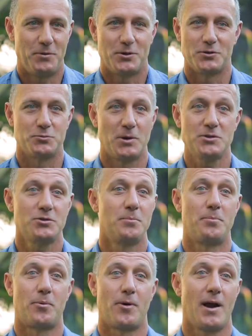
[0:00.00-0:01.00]
Because once your
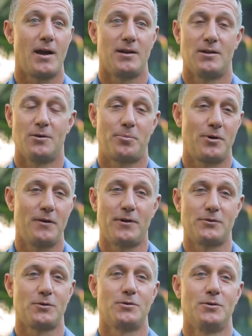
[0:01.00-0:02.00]
brain and your
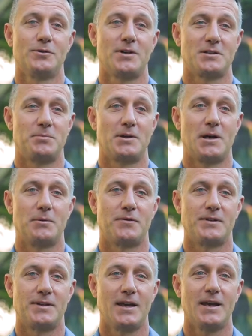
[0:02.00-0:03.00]
prefrontal cortex becomes
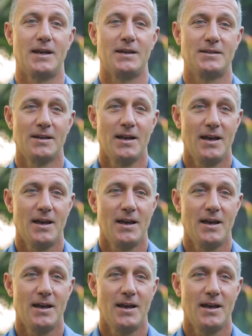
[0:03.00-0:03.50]
fatigued,